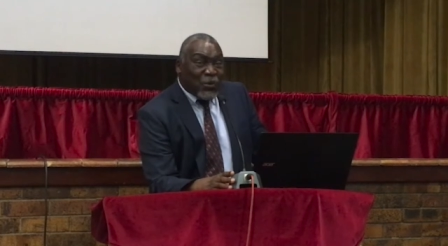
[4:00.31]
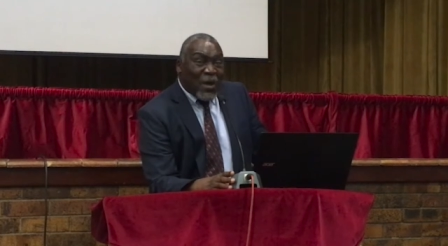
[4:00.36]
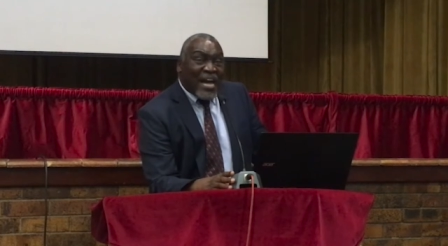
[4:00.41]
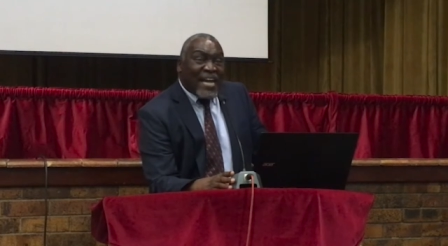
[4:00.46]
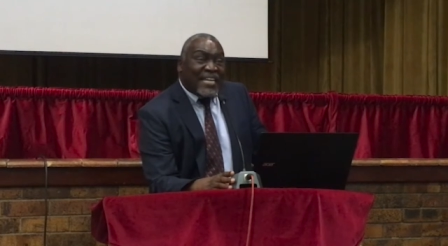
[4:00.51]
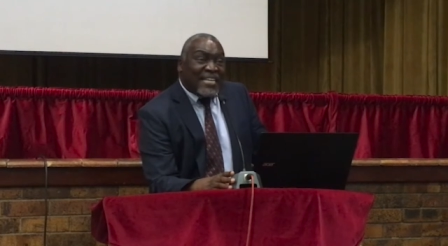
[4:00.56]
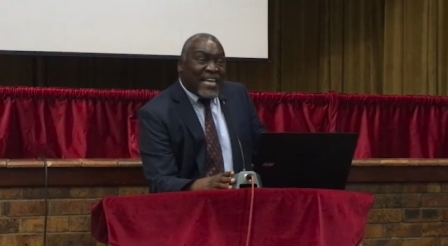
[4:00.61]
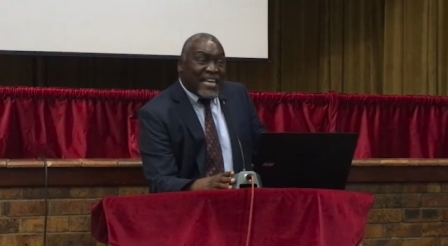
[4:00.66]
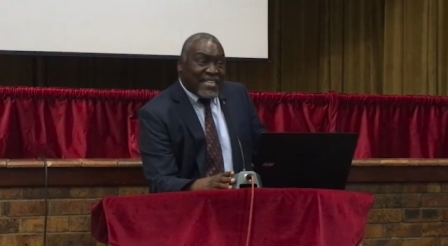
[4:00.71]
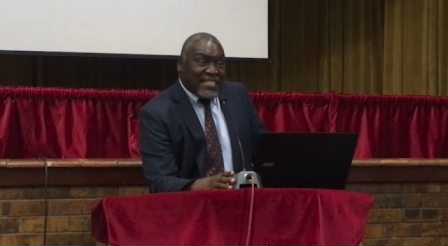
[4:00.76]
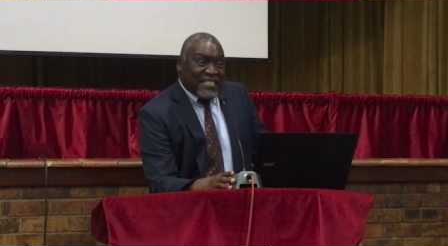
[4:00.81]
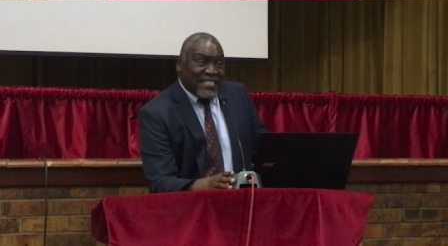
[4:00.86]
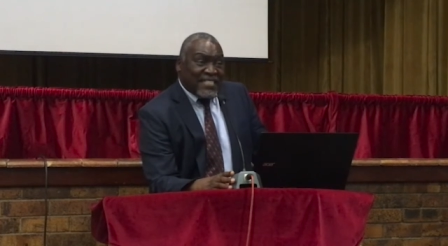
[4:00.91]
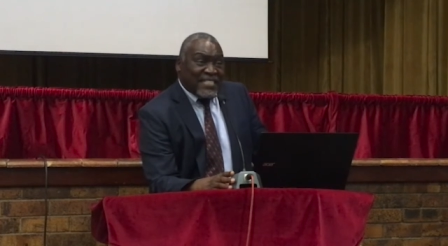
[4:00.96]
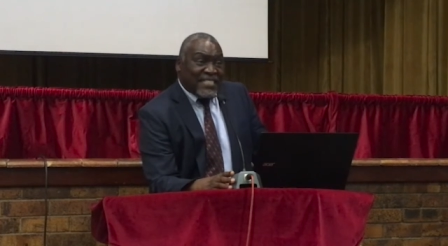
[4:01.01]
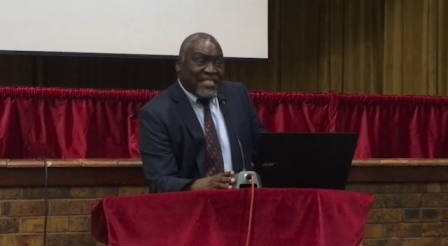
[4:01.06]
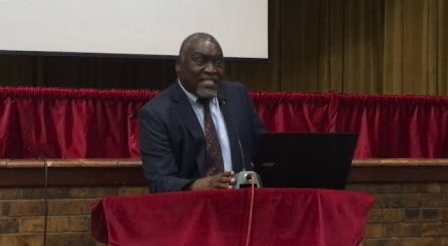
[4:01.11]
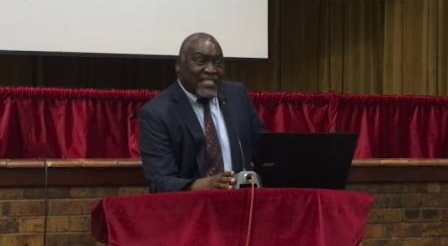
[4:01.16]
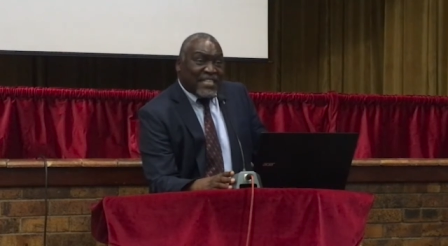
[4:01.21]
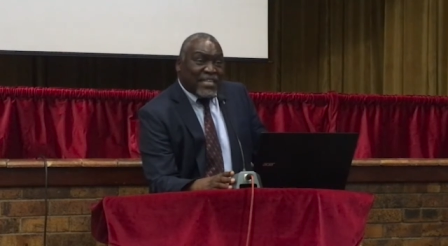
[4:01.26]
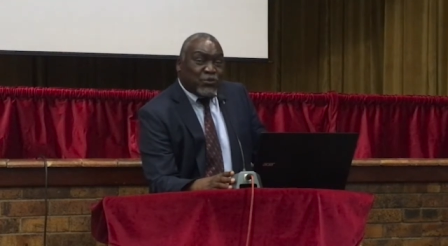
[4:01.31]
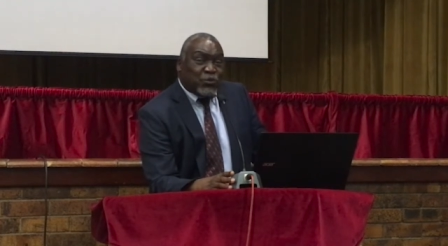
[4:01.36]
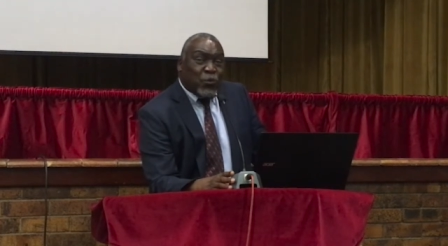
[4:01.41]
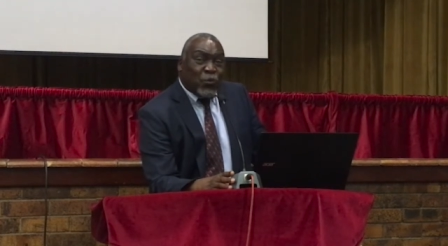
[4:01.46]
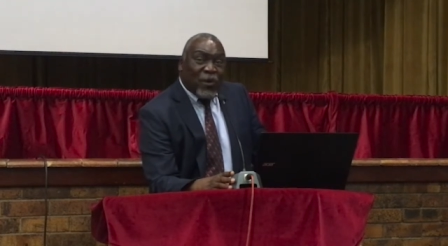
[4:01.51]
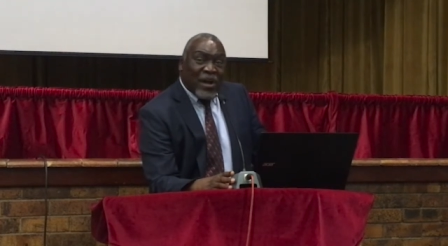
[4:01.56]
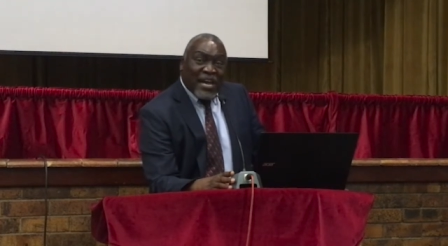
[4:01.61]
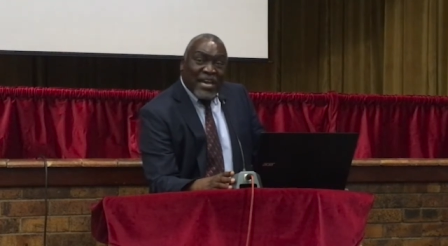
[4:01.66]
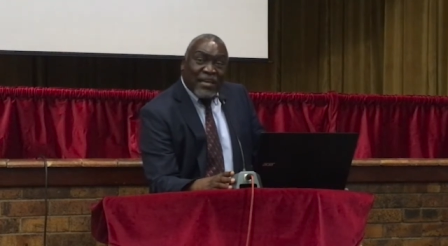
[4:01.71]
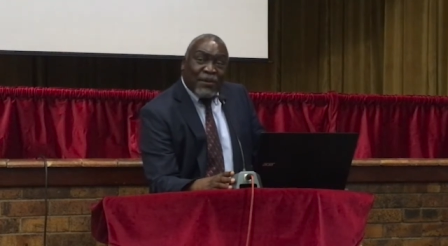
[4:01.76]
to highlight that
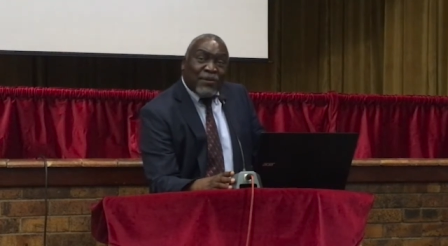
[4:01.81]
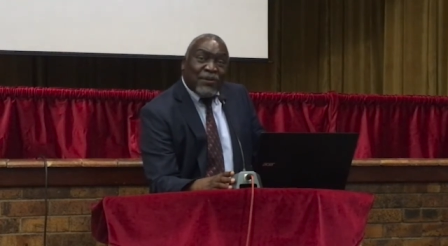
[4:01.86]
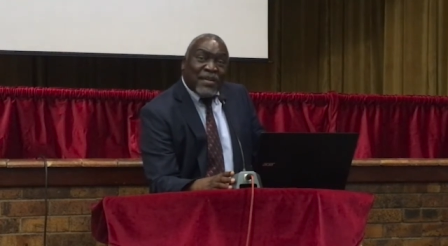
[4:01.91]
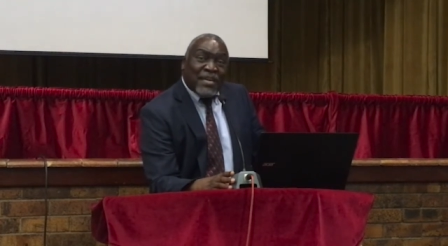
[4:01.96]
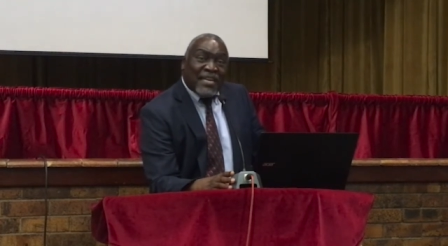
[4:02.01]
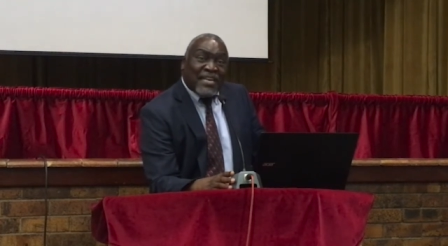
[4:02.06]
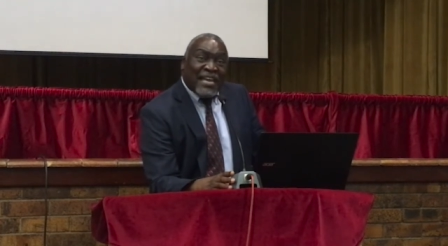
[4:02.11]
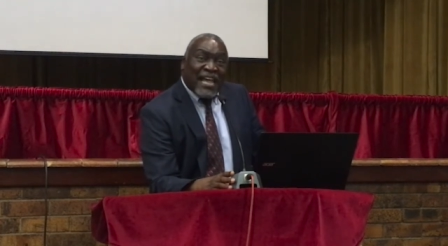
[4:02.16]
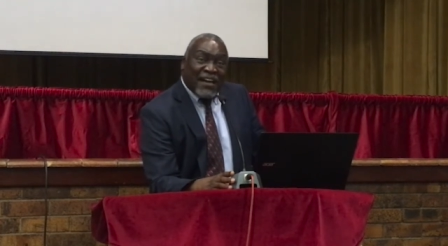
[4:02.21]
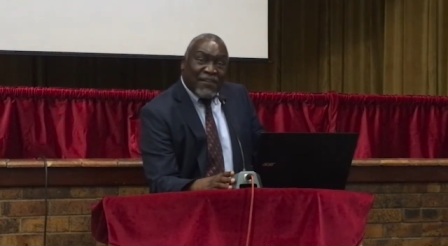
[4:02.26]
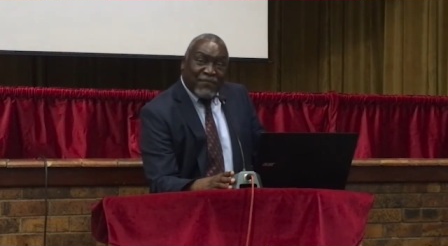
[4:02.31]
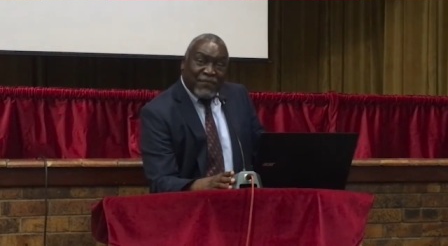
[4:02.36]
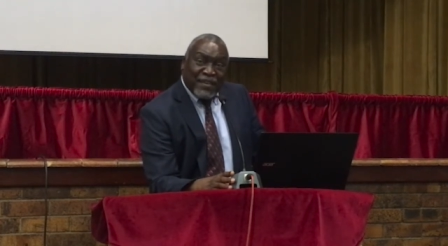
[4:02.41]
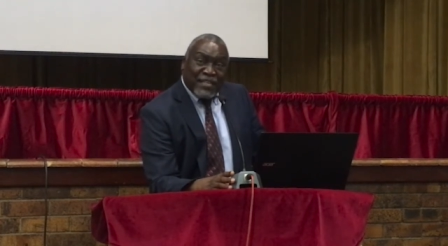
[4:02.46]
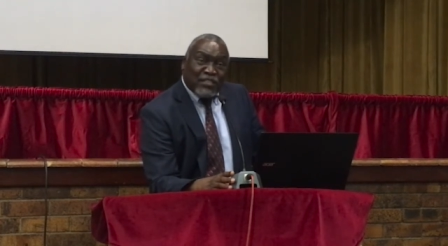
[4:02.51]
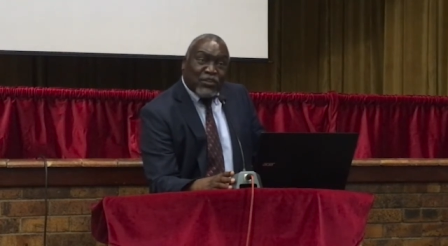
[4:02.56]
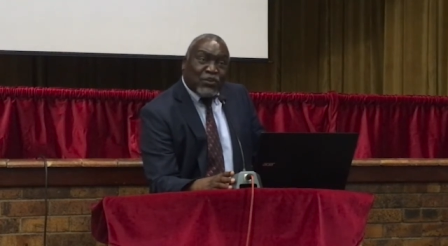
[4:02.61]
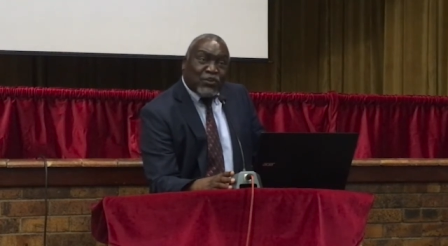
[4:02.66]
while love had